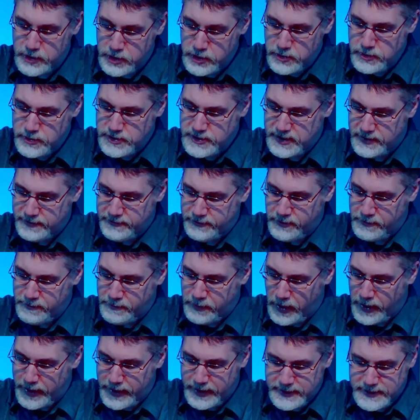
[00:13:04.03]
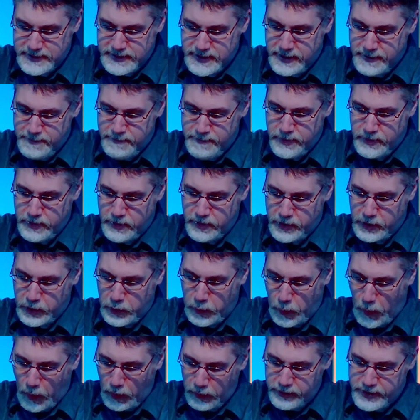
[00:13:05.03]
it for buying timber and
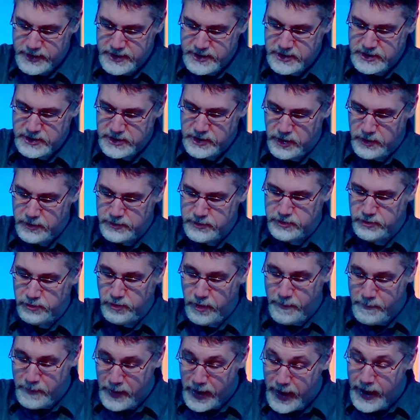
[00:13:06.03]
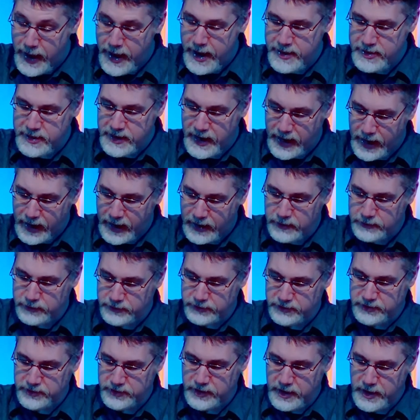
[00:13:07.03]
quarried stone to repair the house.
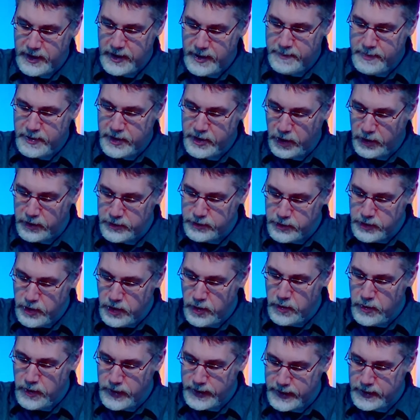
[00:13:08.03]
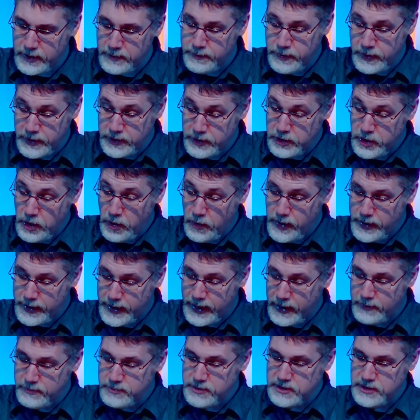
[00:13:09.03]
But no
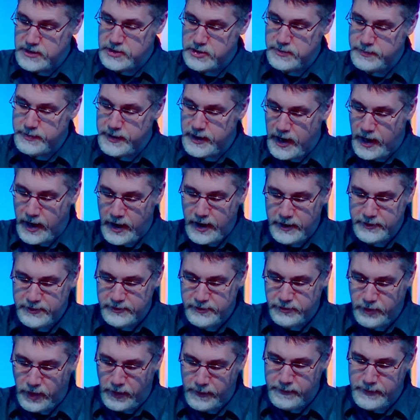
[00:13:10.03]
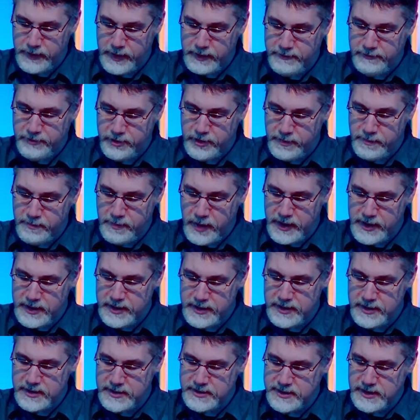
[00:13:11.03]
accounting should be asked from them for the money that
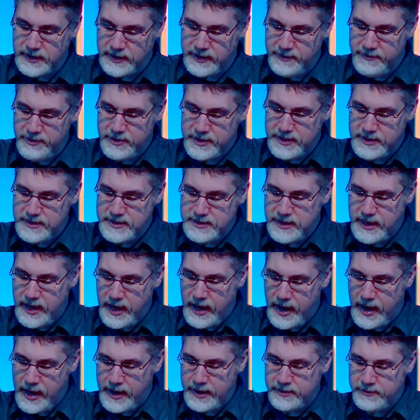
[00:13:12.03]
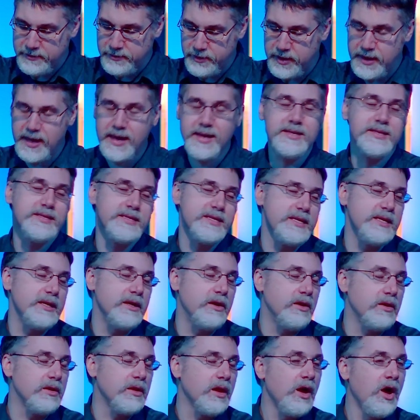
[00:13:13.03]
is delivered into their hand, for they
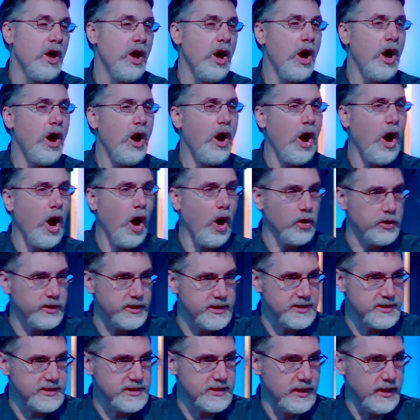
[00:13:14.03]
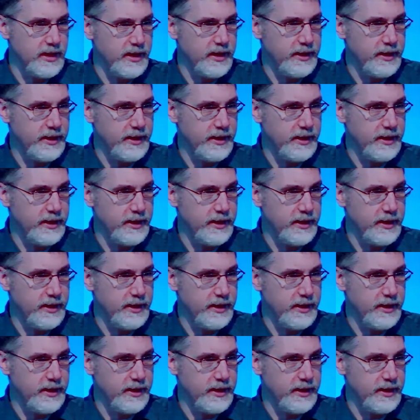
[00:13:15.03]
deal honestly.